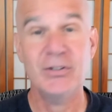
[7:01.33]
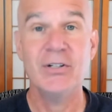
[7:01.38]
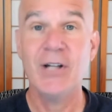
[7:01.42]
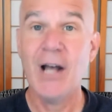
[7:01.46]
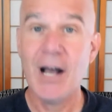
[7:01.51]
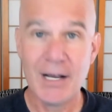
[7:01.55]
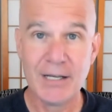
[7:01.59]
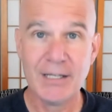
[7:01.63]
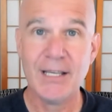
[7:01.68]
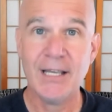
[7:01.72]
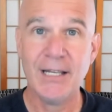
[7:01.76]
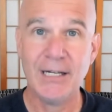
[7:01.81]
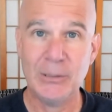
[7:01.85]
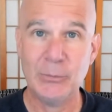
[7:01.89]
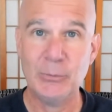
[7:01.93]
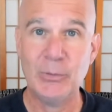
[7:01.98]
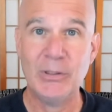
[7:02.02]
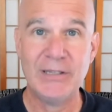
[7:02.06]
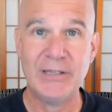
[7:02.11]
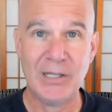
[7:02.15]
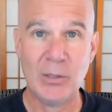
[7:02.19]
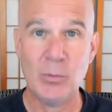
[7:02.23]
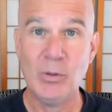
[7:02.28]
not getting
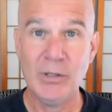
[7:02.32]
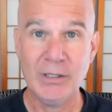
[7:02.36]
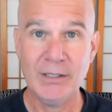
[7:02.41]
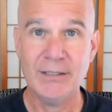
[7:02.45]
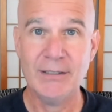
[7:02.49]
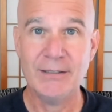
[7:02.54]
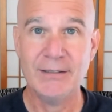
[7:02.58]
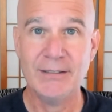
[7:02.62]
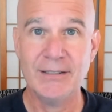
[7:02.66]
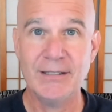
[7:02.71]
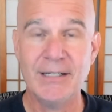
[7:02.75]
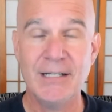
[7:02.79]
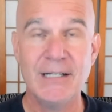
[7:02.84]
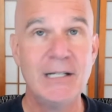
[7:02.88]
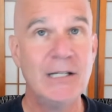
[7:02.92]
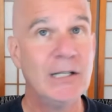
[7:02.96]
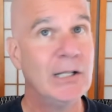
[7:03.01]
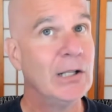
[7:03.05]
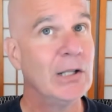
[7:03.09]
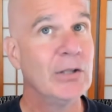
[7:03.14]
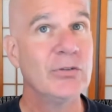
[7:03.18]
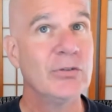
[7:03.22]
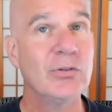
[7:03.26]
what they want.
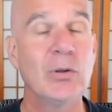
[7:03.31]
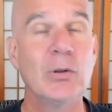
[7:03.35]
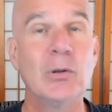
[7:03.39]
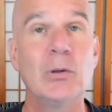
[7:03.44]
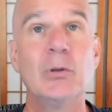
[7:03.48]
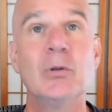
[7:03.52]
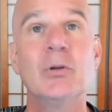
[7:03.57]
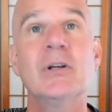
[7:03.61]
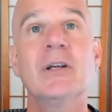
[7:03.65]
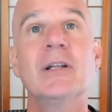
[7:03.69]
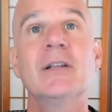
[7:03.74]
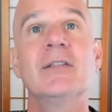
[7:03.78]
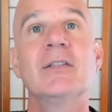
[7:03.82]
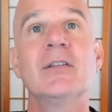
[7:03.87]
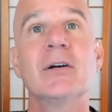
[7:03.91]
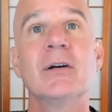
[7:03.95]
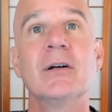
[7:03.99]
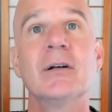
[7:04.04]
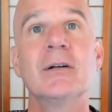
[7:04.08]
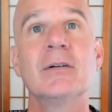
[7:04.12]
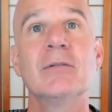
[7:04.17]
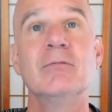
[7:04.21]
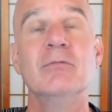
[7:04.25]
So look at
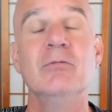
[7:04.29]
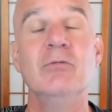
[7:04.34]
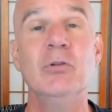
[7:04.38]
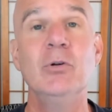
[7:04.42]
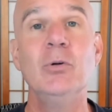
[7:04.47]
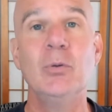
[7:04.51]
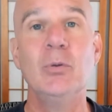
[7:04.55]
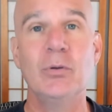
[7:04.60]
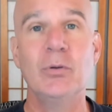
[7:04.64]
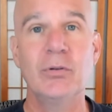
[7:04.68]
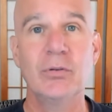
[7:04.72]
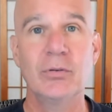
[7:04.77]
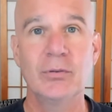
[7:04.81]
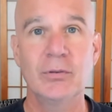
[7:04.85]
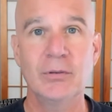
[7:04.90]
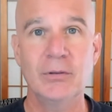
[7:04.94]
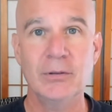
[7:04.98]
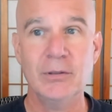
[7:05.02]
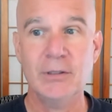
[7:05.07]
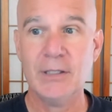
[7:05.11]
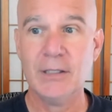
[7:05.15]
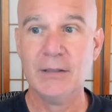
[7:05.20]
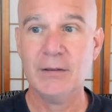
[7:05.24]
the root,
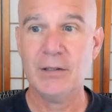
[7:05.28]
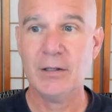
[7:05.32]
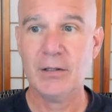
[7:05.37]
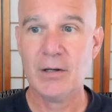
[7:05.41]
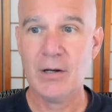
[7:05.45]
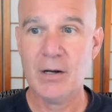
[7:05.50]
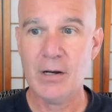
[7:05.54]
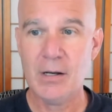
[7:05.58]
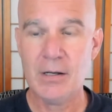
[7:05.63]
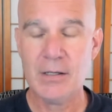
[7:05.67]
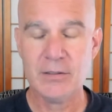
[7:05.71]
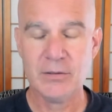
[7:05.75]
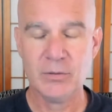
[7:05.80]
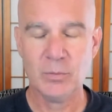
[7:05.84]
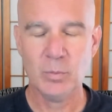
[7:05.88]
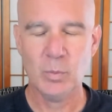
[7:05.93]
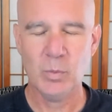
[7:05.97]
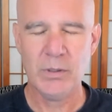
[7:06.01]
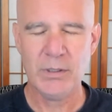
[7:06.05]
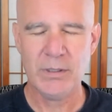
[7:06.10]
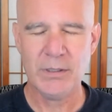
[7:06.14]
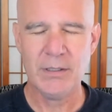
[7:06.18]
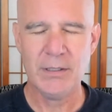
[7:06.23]
look at the cause.
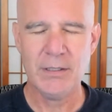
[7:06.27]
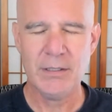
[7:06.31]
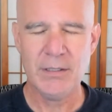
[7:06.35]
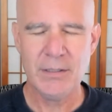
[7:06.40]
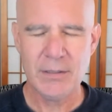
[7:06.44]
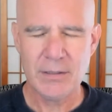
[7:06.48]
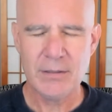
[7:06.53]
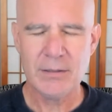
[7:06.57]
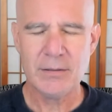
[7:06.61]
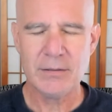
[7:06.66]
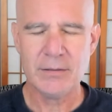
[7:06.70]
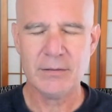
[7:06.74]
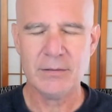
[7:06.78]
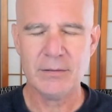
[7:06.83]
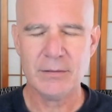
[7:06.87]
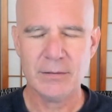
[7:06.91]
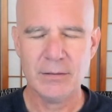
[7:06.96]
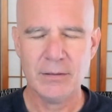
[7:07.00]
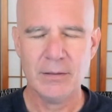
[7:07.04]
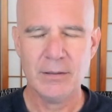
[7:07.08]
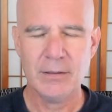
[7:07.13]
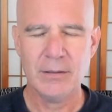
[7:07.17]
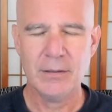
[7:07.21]
What is
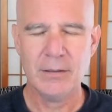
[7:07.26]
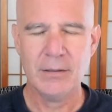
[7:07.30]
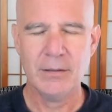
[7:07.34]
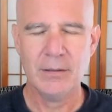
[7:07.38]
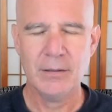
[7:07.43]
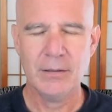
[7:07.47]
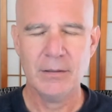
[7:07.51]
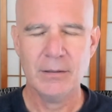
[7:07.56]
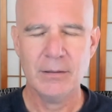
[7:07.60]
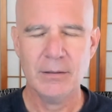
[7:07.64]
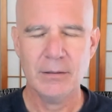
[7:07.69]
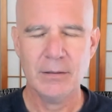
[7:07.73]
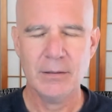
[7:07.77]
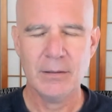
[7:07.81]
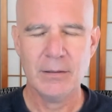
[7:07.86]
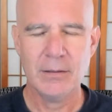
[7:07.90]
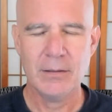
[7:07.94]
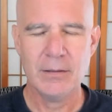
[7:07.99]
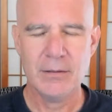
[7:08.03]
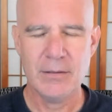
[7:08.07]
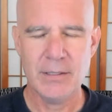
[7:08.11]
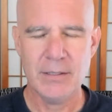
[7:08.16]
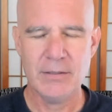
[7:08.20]

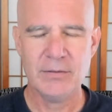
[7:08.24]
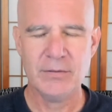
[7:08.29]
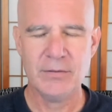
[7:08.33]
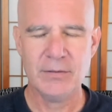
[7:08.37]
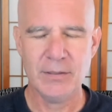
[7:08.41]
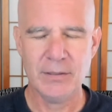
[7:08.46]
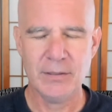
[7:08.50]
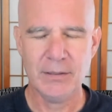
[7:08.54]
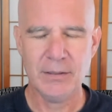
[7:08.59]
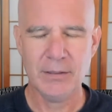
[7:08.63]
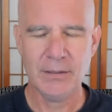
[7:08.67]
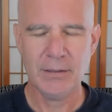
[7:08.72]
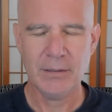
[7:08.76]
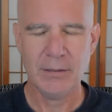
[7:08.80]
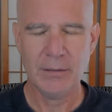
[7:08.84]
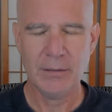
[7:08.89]
this thing?